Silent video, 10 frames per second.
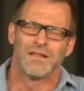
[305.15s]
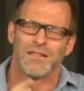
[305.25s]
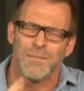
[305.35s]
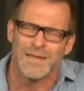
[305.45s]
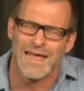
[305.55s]

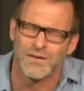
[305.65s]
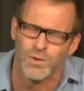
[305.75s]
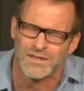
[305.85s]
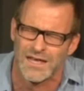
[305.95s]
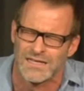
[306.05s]
Let me end
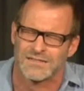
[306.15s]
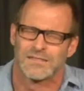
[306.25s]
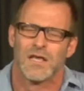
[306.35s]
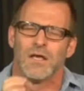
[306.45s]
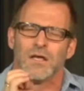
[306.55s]
with
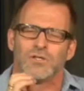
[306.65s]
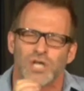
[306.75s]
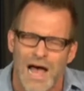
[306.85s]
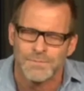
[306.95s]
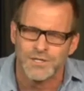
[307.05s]
this.
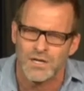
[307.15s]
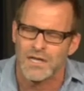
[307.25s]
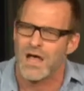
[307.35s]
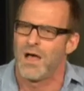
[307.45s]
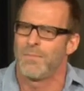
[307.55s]
Jobs are going
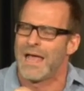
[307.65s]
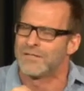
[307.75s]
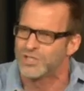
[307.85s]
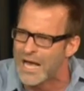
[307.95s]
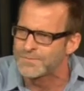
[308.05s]
to come
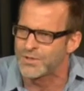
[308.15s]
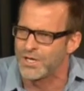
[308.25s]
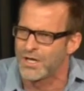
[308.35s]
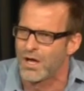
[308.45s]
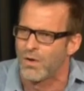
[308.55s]
and jobs are
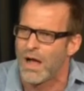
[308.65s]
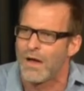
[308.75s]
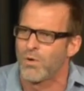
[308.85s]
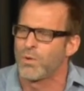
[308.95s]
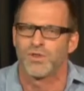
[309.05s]
going to go.
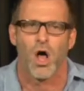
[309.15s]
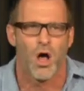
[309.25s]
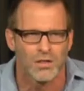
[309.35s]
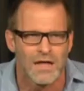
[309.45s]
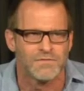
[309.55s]
I work with
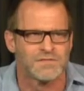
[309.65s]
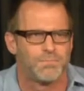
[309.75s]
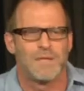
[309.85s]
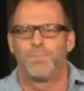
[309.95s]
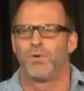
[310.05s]
all levels
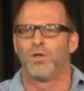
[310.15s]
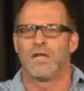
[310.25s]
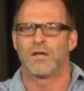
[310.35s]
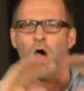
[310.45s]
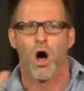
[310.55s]
of people
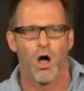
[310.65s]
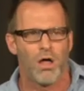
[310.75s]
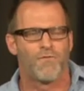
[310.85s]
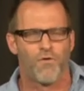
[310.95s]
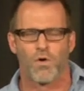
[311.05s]
in
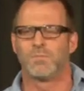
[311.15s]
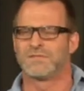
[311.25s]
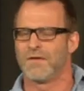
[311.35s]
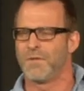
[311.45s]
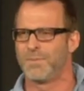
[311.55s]
all
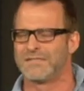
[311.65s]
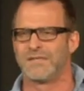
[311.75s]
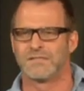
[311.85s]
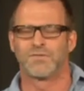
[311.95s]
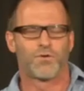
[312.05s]
forms of the
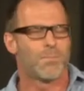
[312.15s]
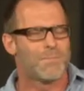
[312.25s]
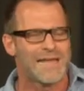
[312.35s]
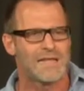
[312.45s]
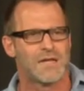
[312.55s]
business for
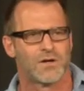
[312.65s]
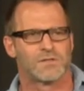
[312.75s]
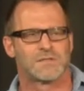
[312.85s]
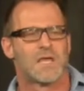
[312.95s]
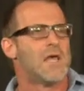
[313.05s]
many
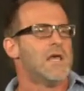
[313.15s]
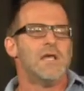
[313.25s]
years.